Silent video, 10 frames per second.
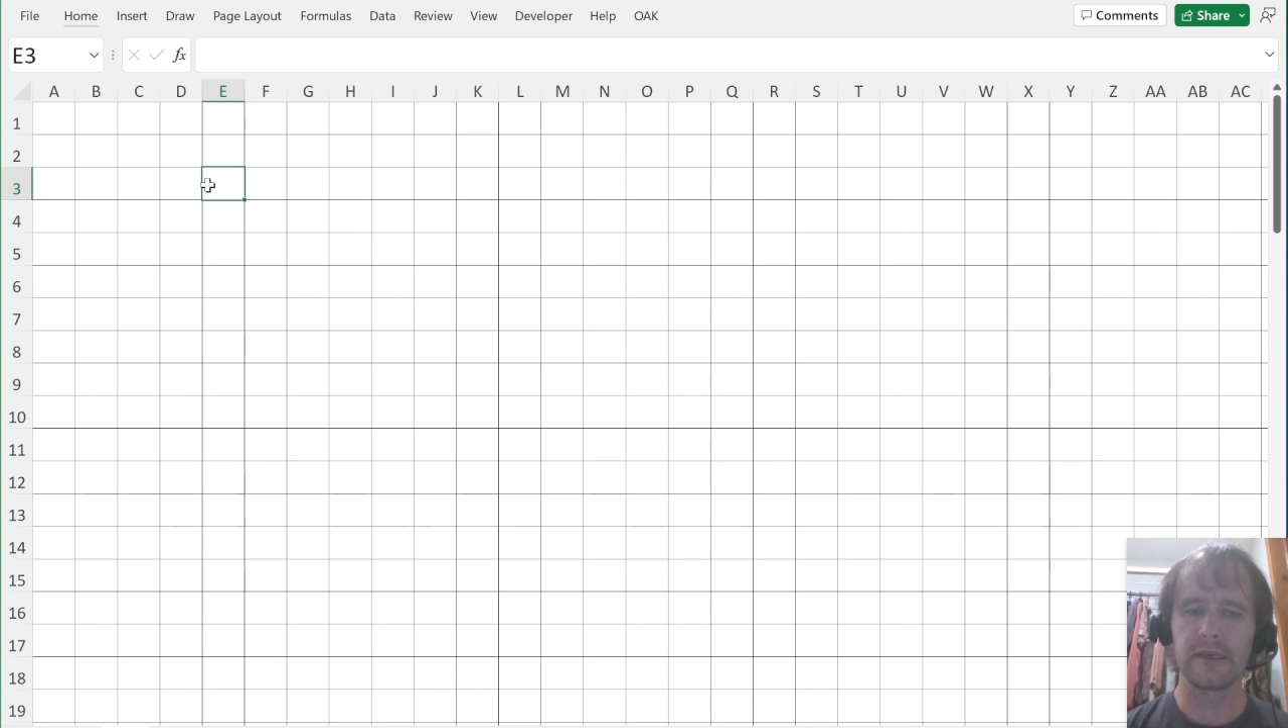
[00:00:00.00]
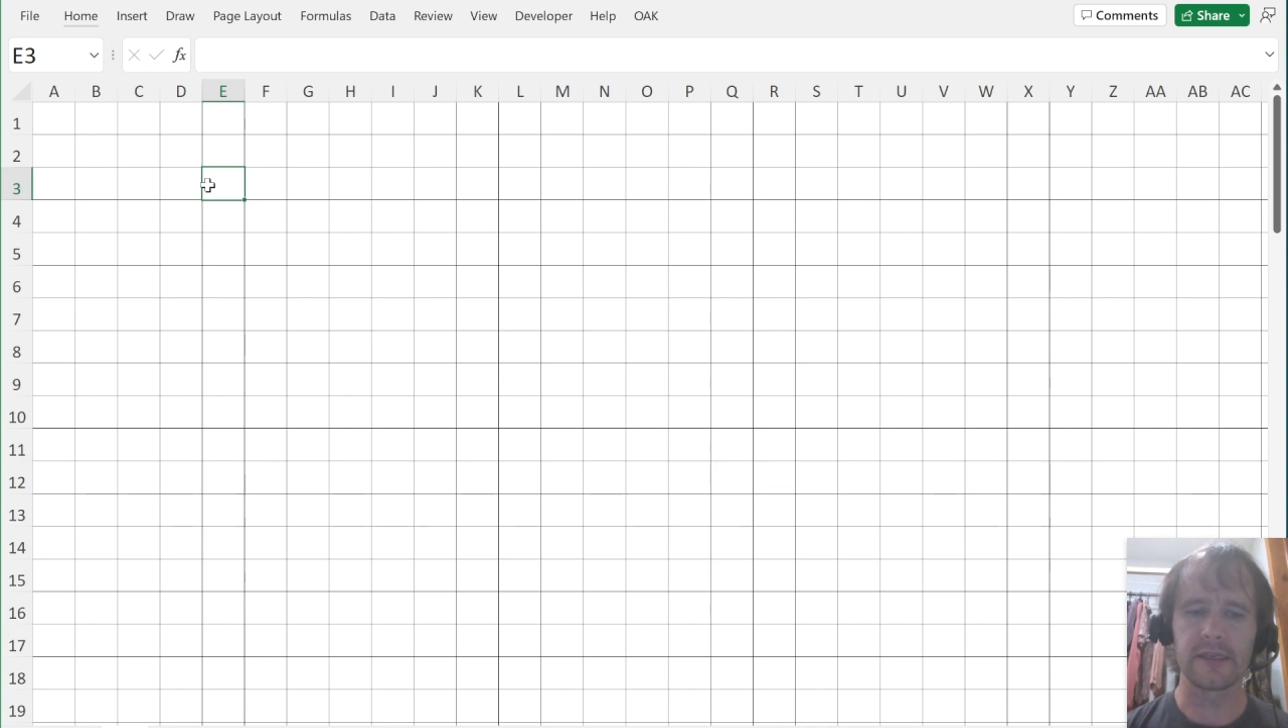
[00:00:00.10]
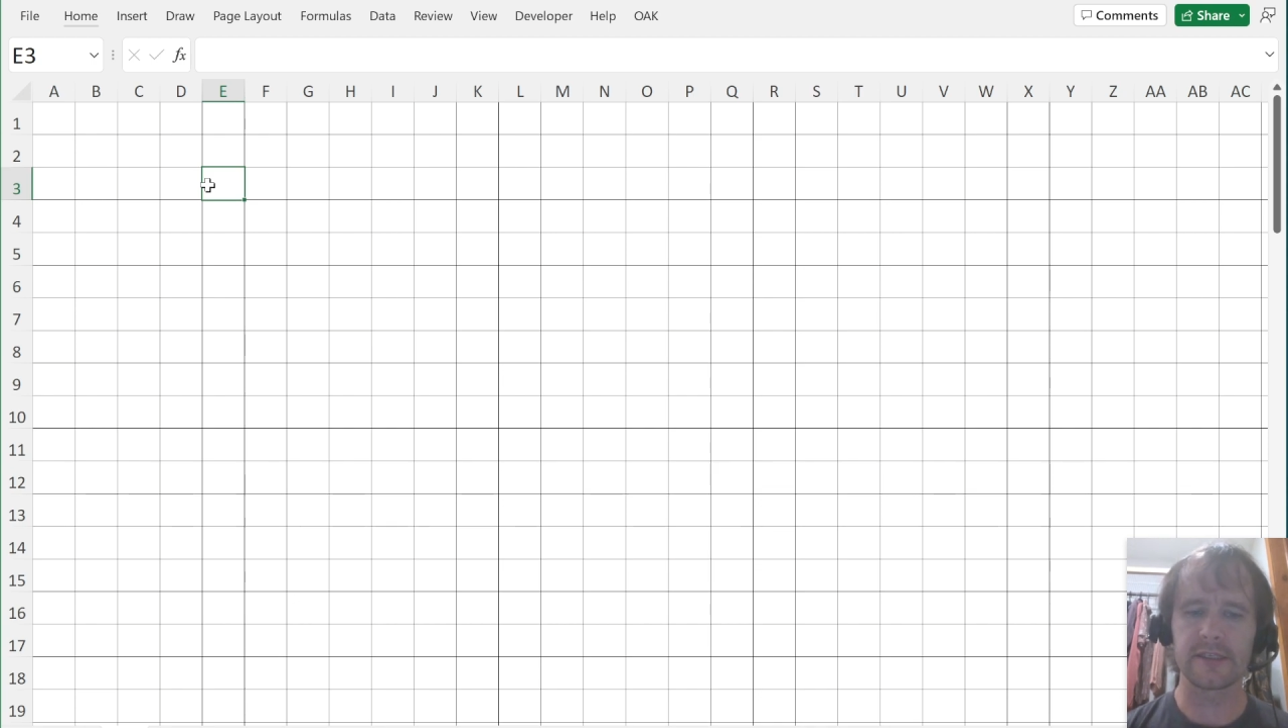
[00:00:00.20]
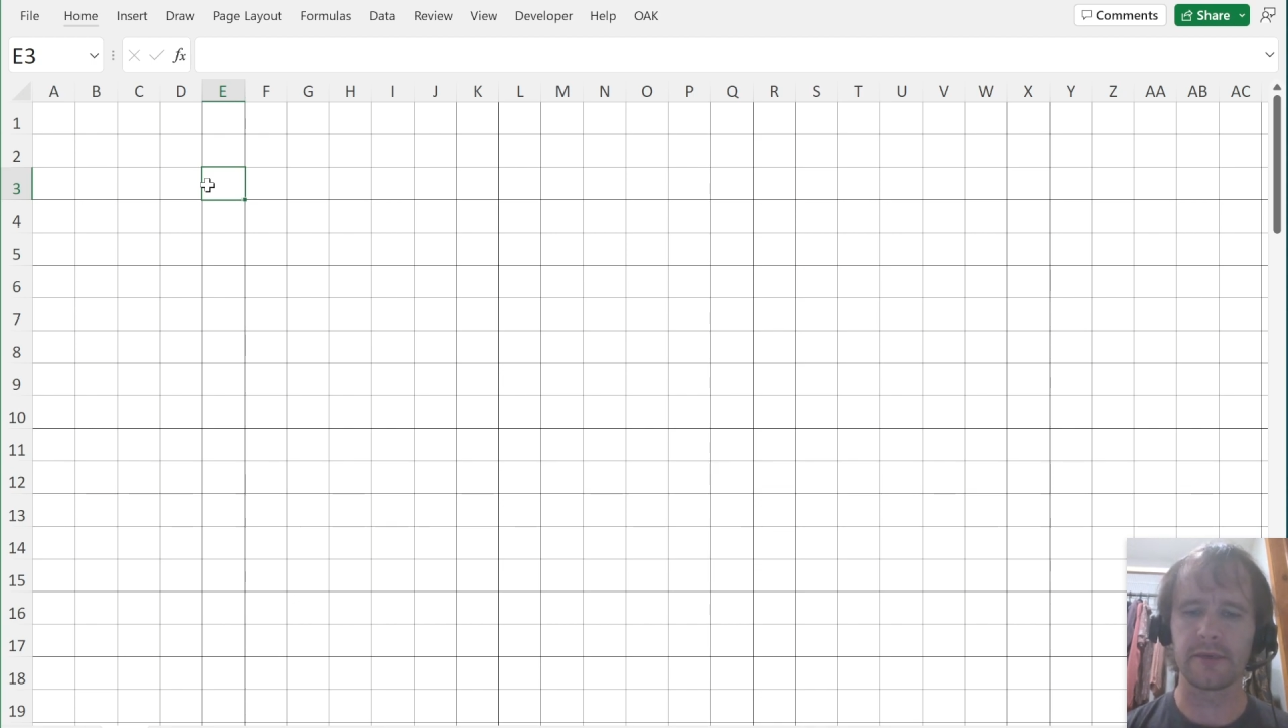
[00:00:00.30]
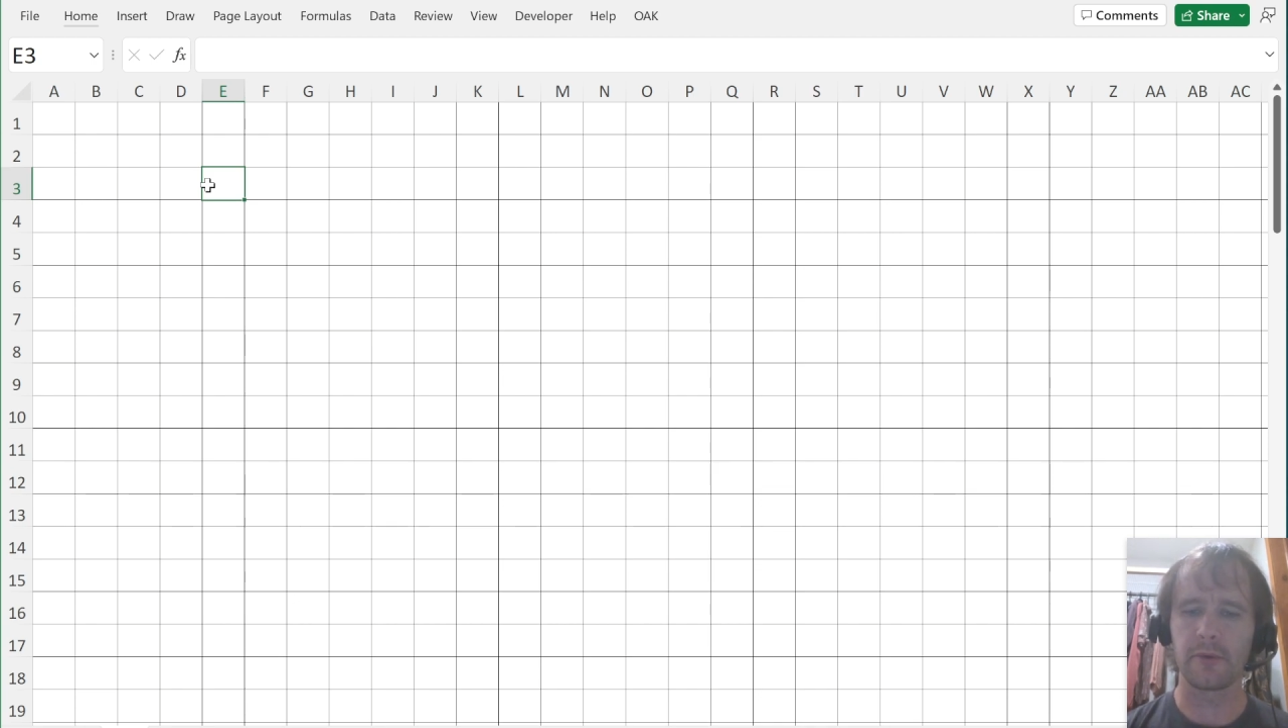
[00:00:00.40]

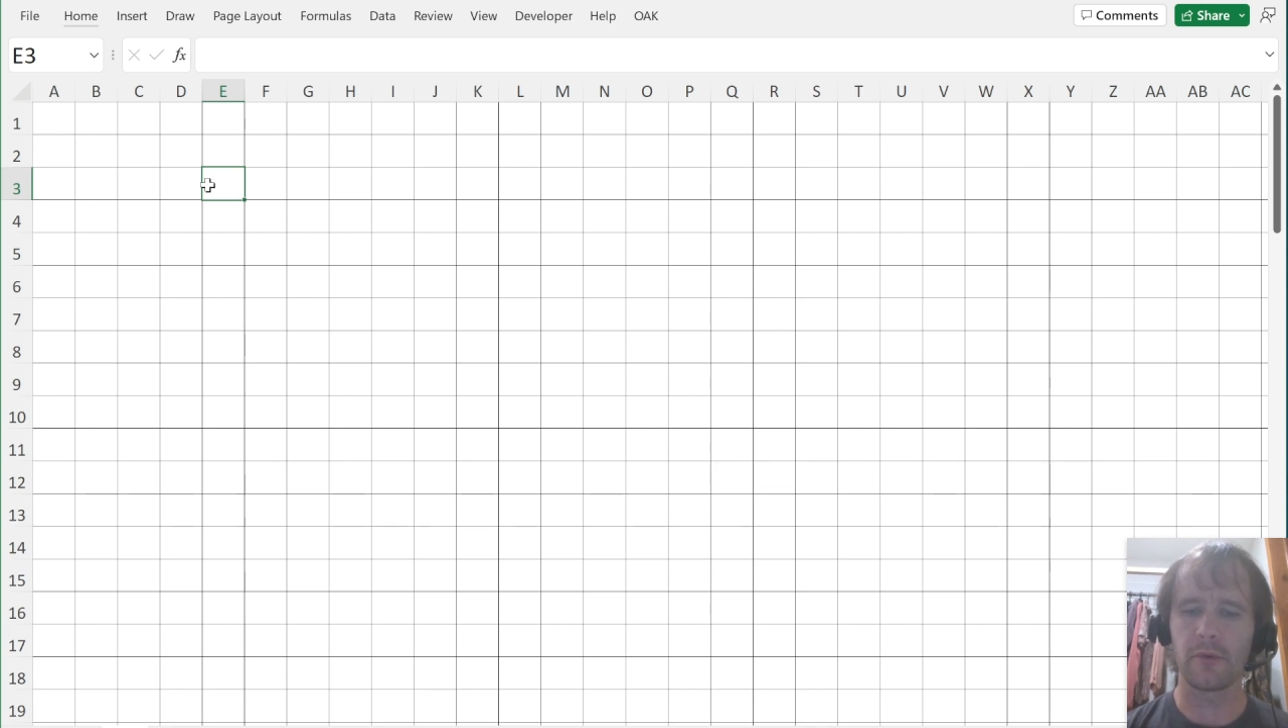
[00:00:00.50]
Let's say we